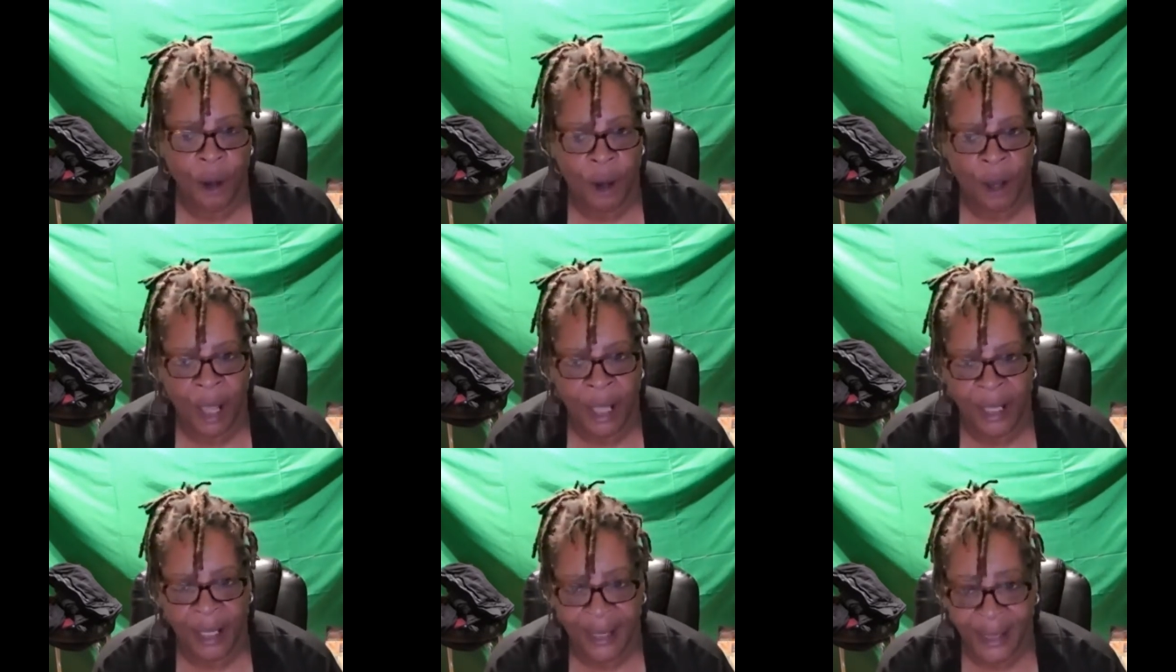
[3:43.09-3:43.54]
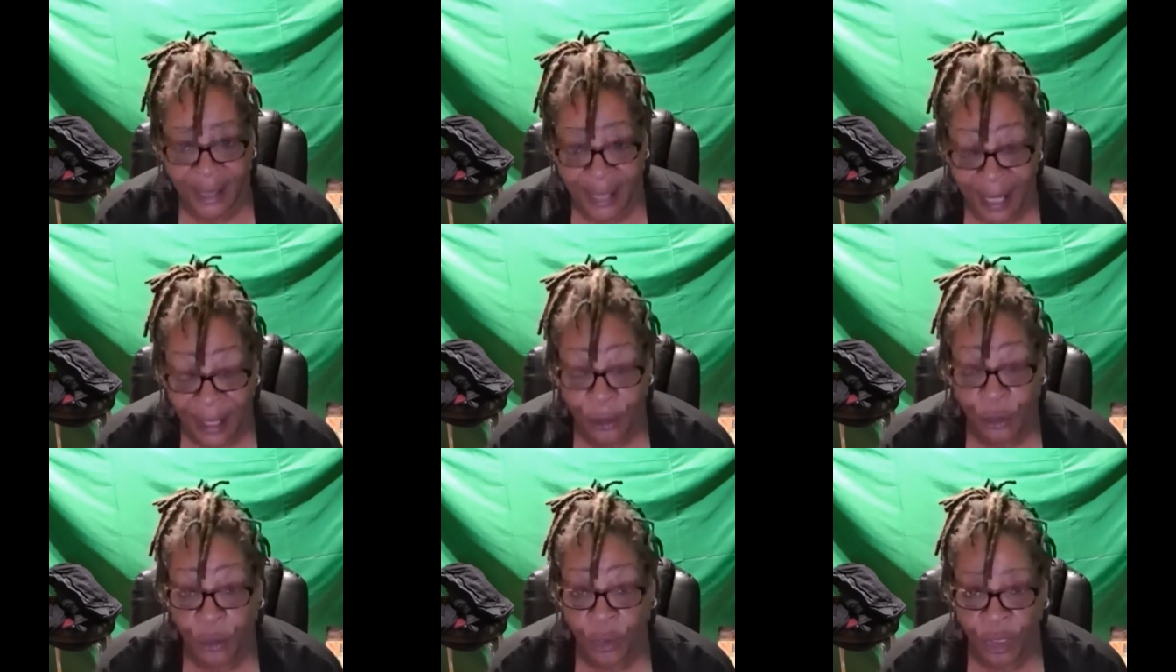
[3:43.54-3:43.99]

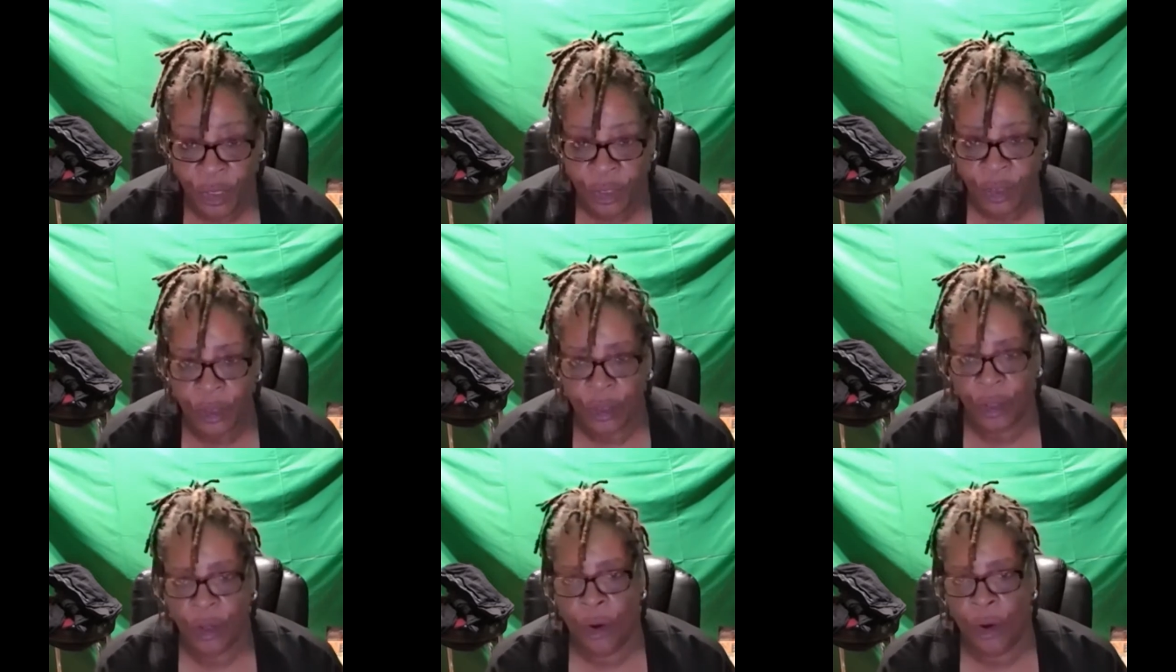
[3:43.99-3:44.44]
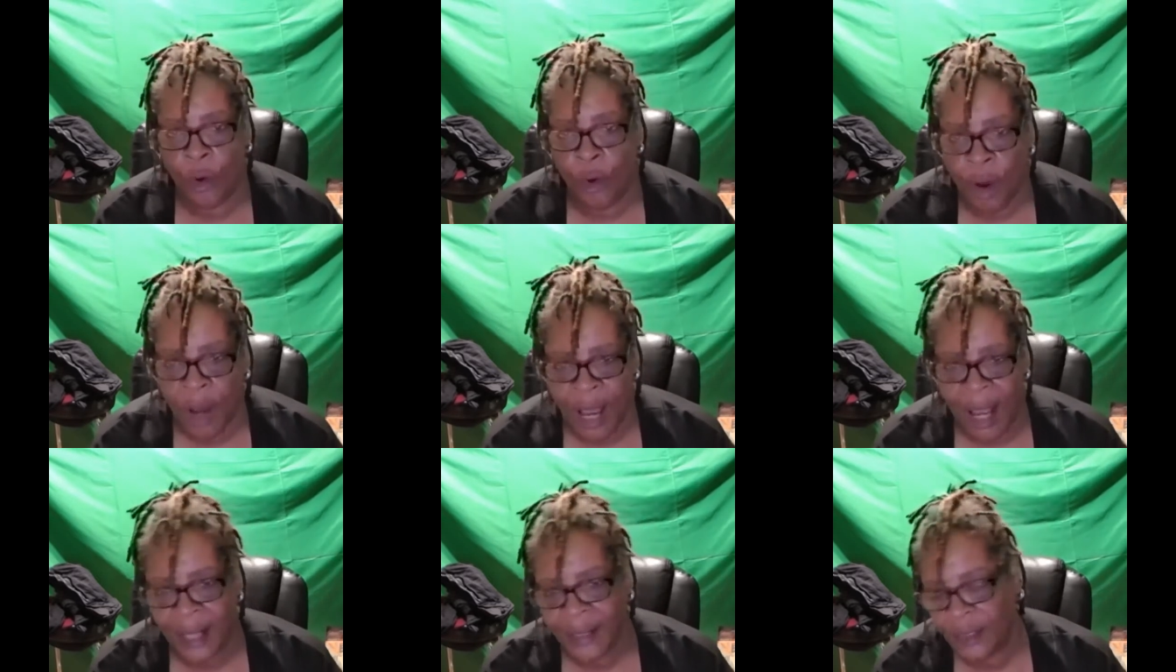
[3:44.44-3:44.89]
Alexandria
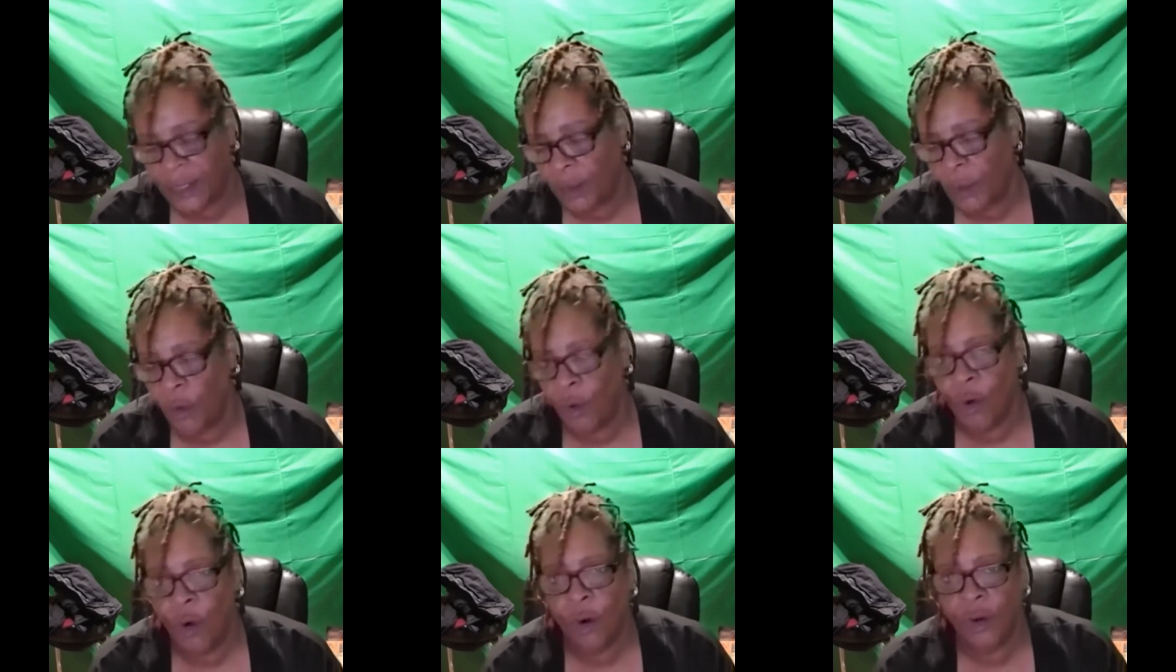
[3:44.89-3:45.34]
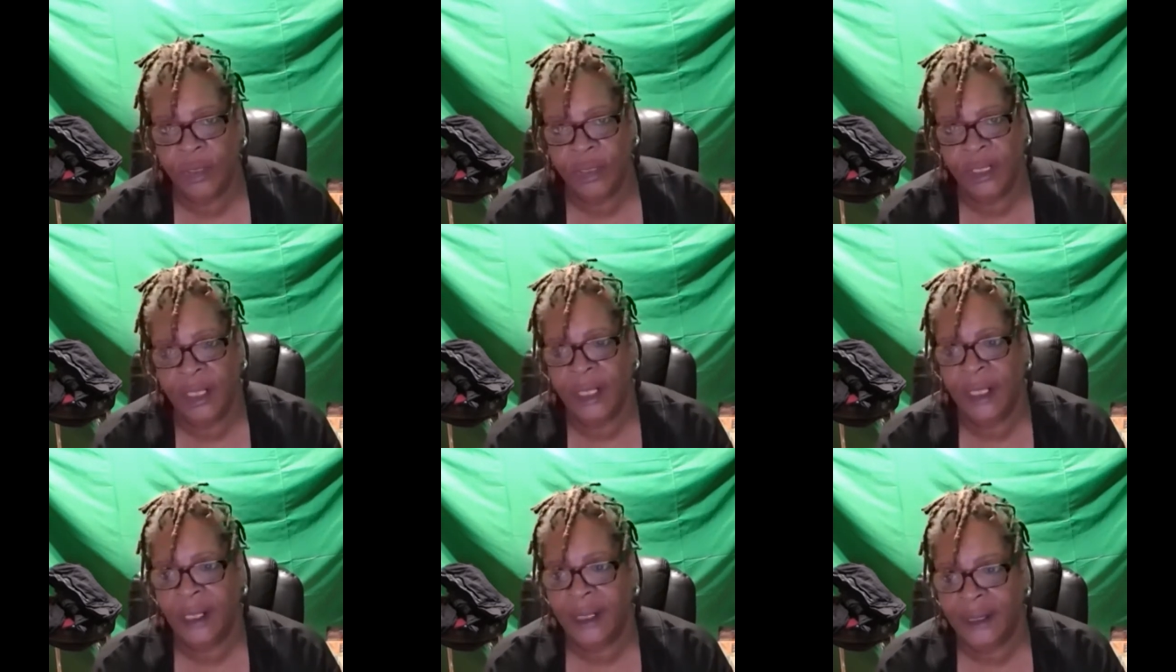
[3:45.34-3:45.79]
Ocasio
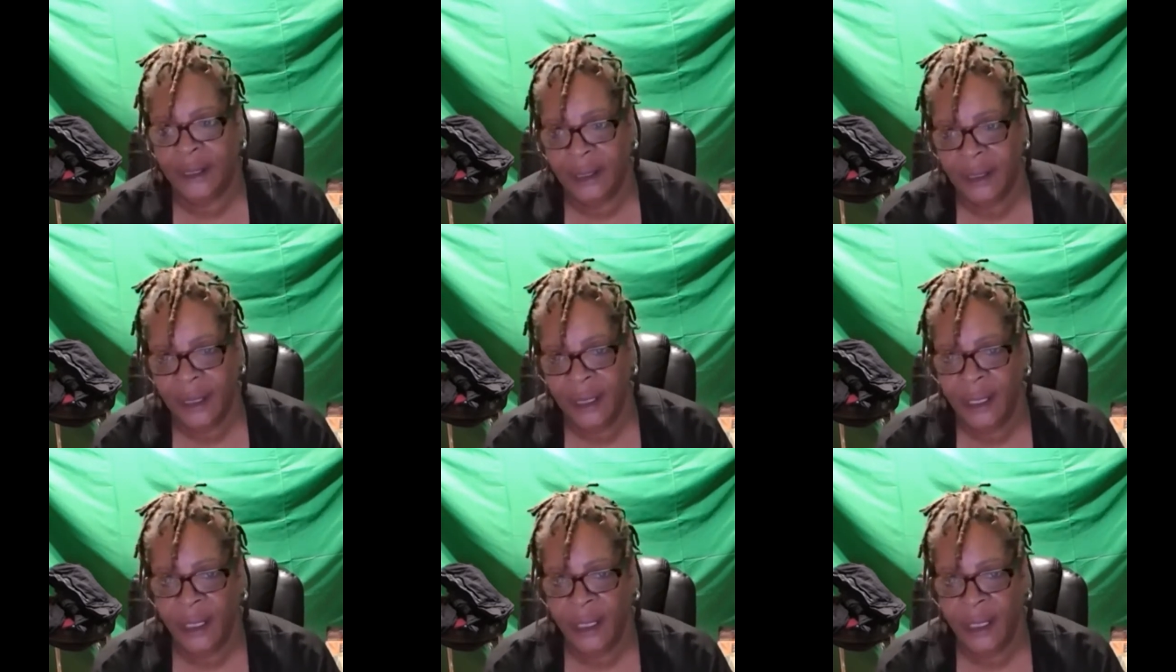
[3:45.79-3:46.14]
Cortez.